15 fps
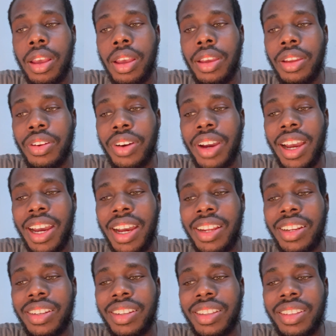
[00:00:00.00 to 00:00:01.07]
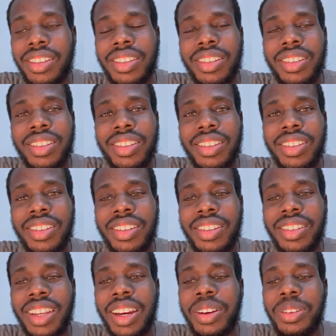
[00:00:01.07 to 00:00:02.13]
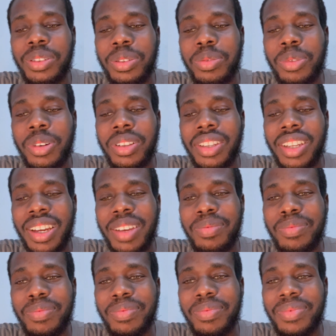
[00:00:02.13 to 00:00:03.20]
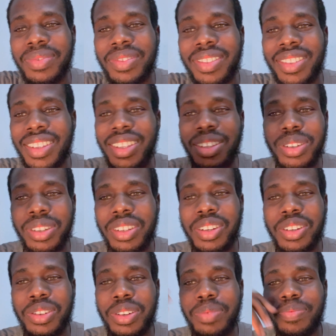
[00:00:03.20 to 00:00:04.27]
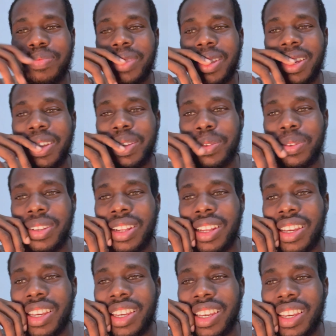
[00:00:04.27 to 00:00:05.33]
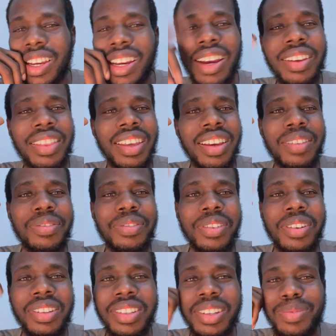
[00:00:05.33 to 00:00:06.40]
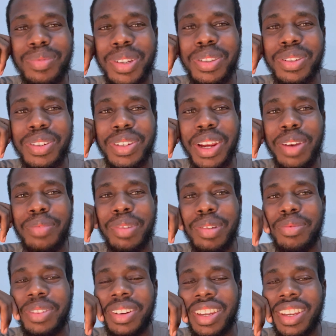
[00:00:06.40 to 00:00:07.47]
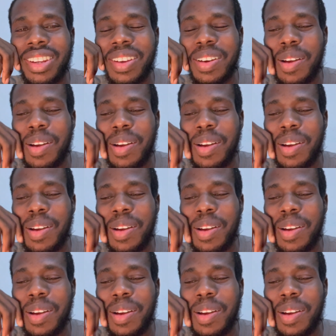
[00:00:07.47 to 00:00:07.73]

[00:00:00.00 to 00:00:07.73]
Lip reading: I had this download one time. It was in a dream, and it was like, I think I've forgotten. I'm going to try remembering it.